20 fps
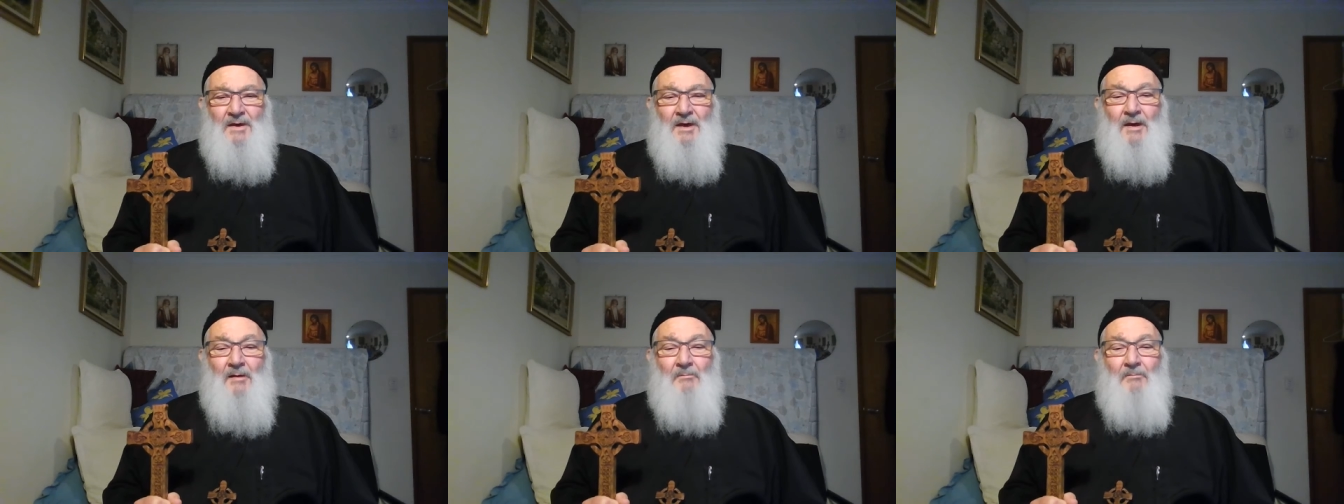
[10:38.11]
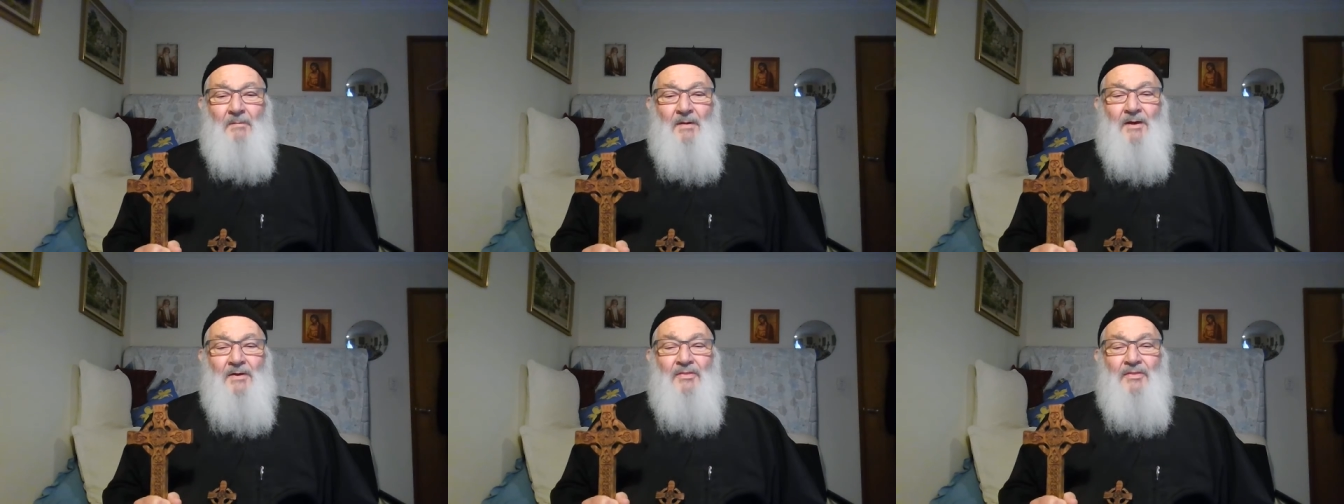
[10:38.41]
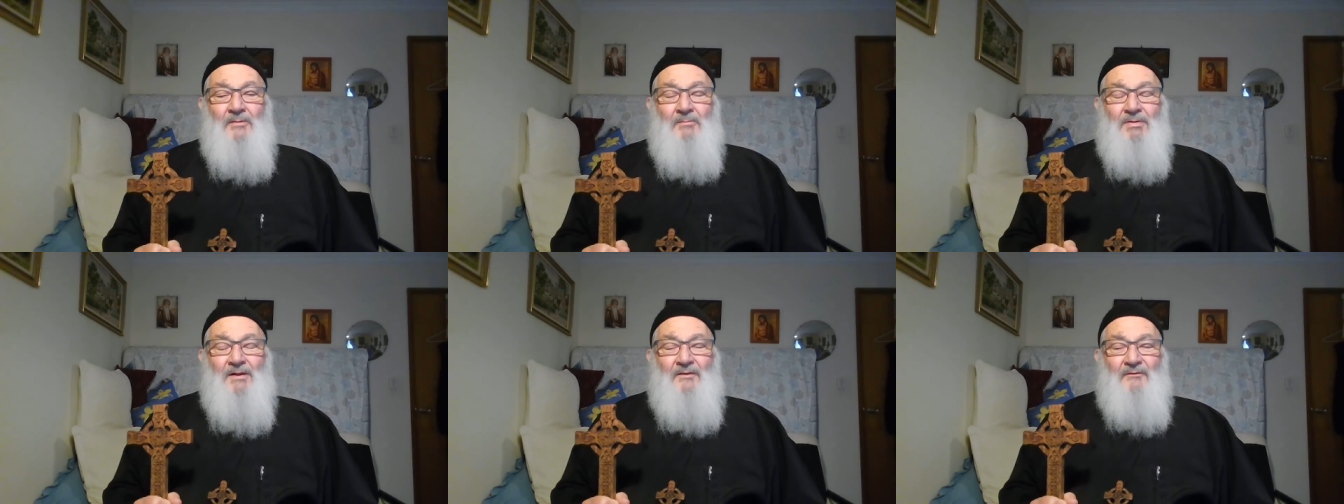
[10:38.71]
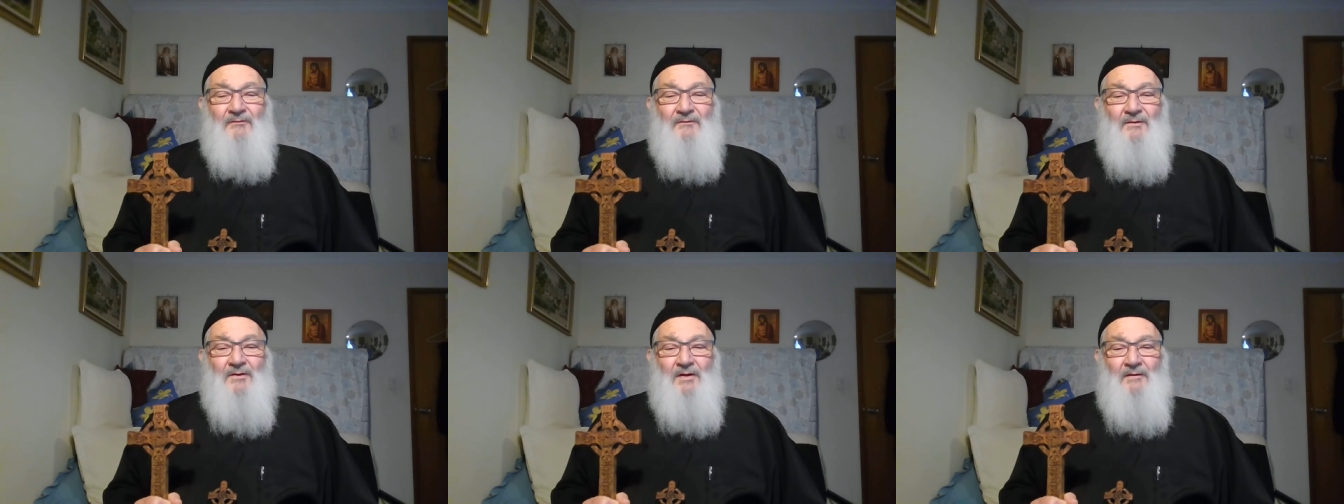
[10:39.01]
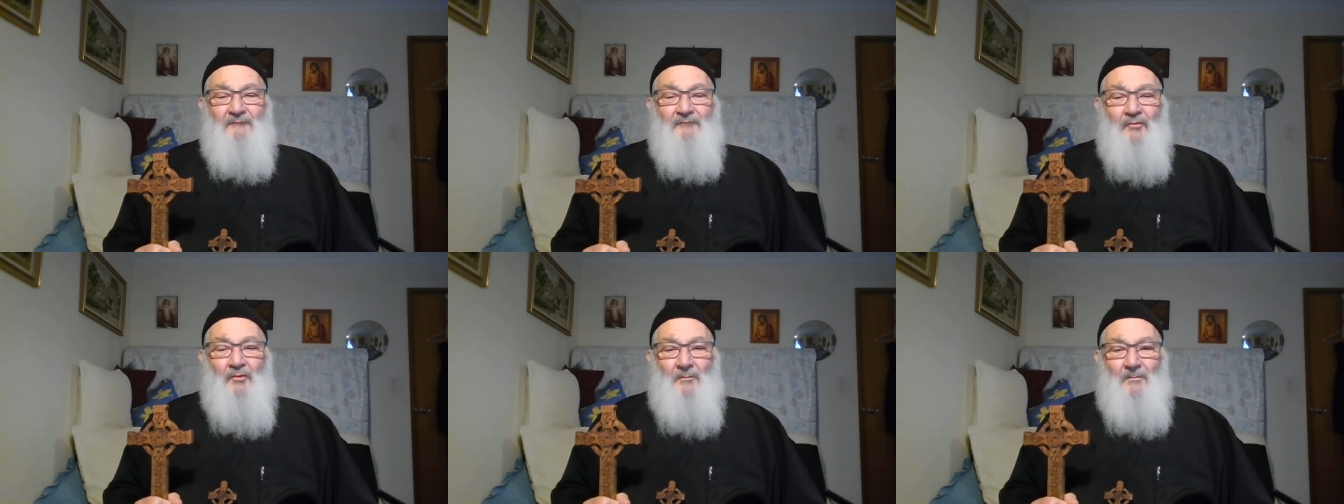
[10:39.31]
And may the blessing
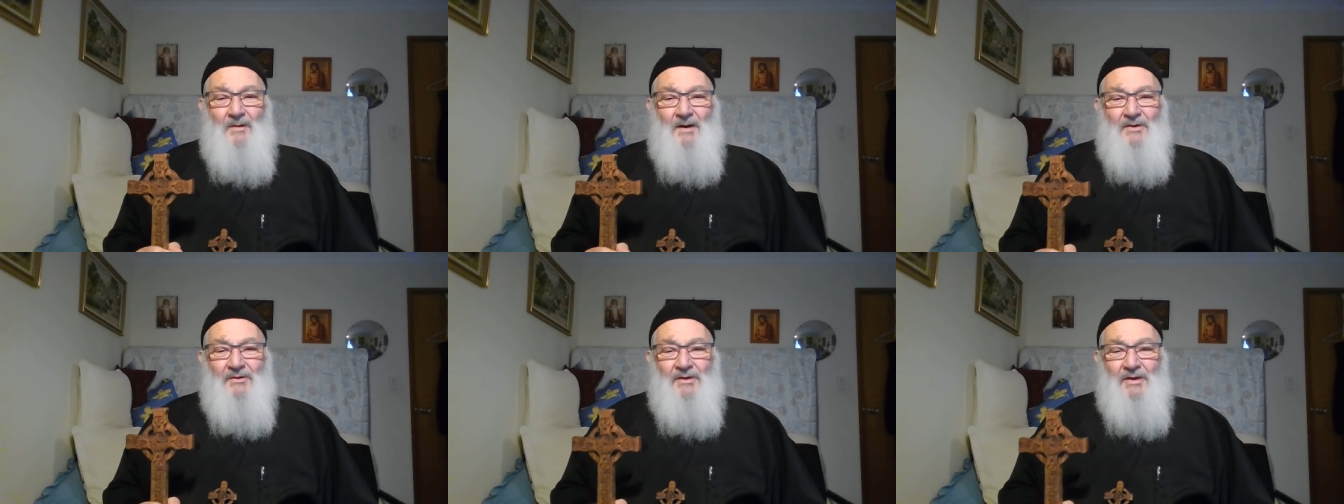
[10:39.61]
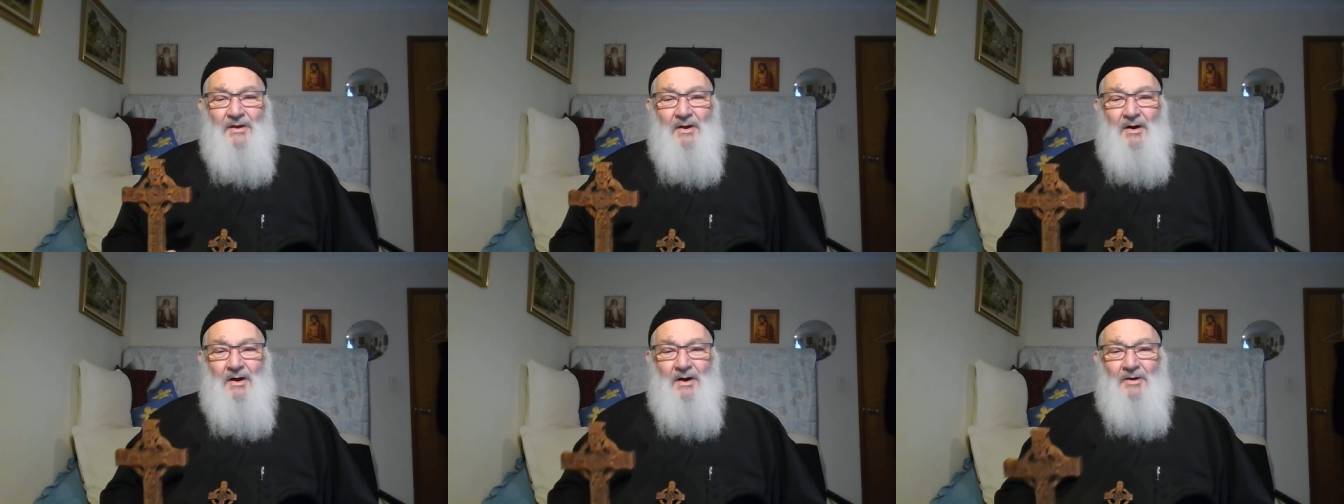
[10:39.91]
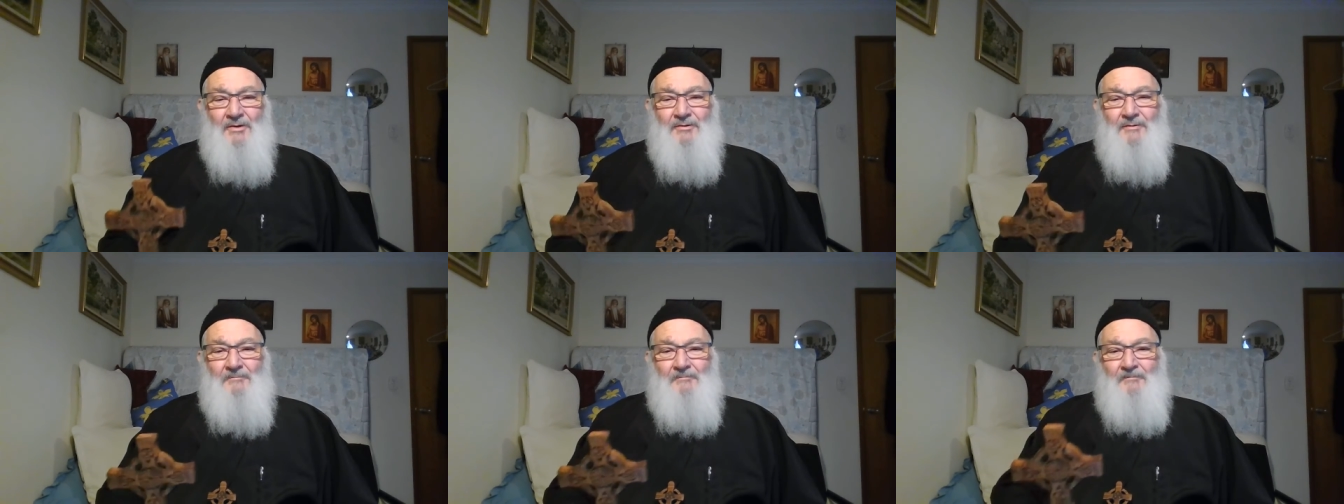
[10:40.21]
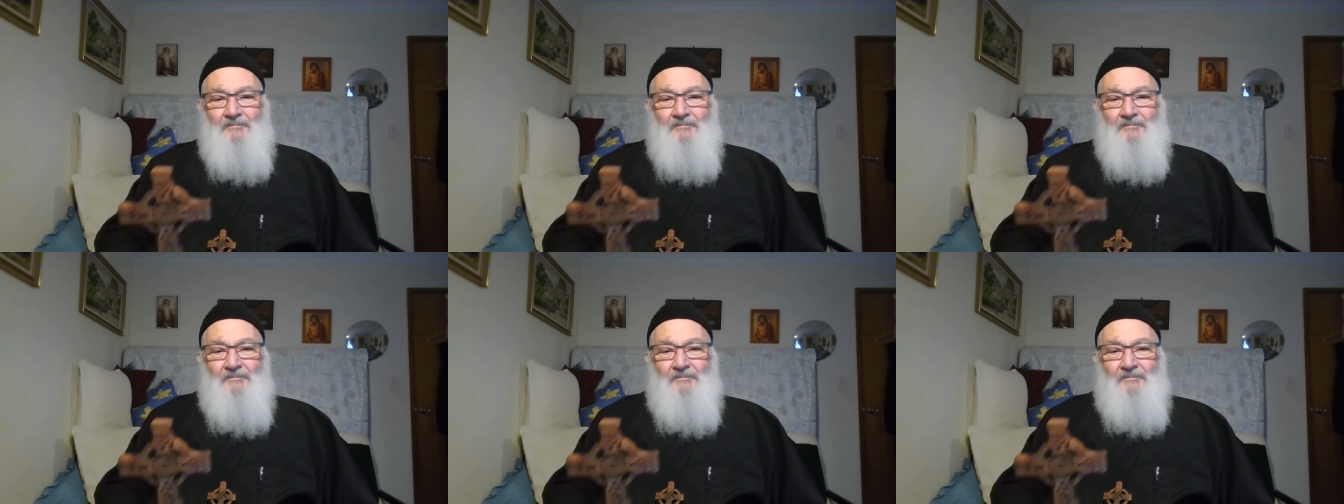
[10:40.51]
of Almighty God,